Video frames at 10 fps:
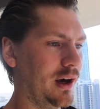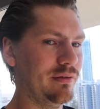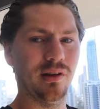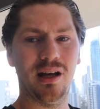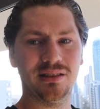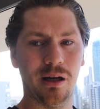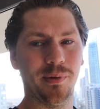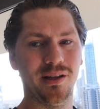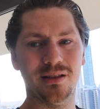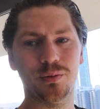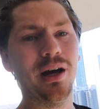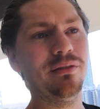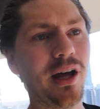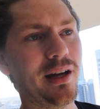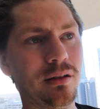over the last couple of years, we'd
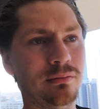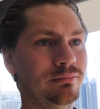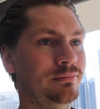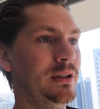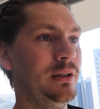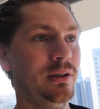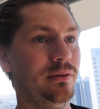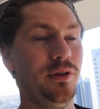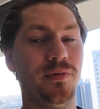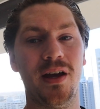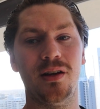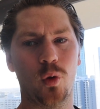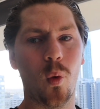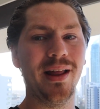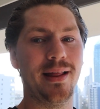have like 15,
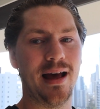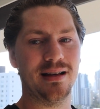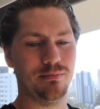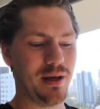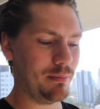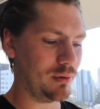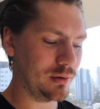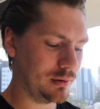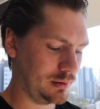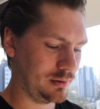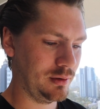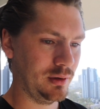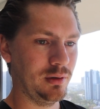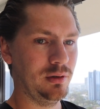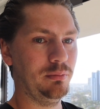20,000 people.
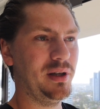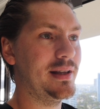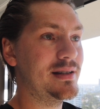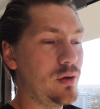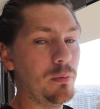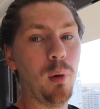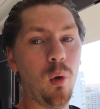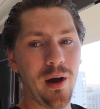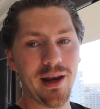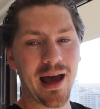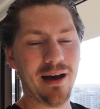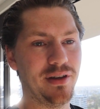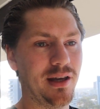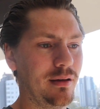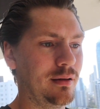But there's no point
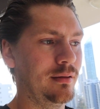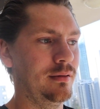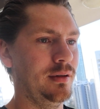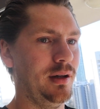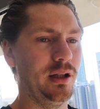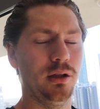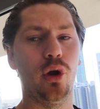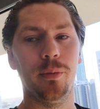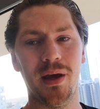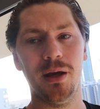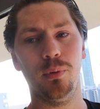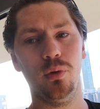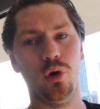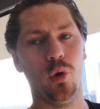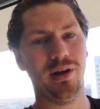having a lot of
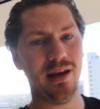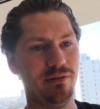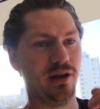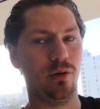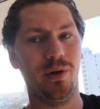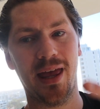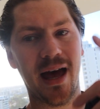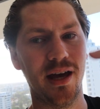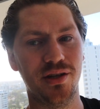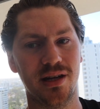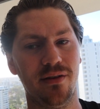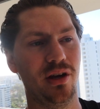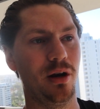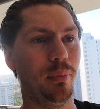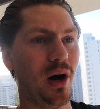people who are never going to engage and never
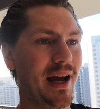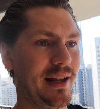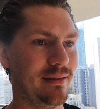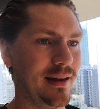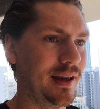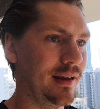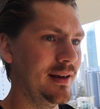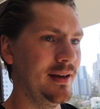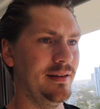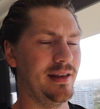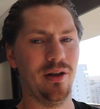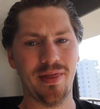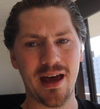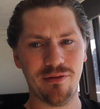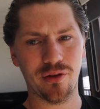going to buy anything. They're not
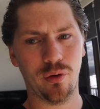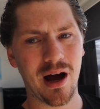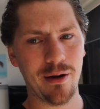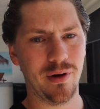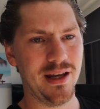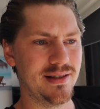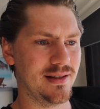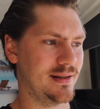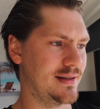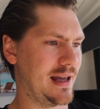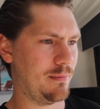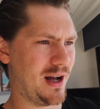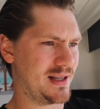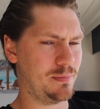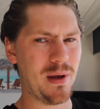there for the right reasons. They
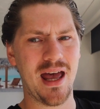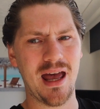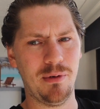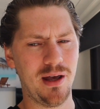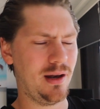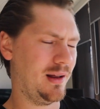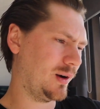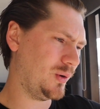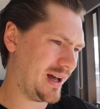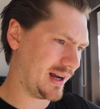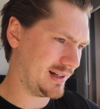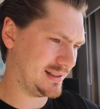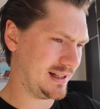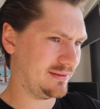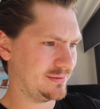might spam it, like all that kind of
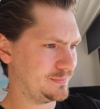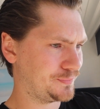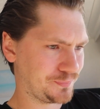stuff.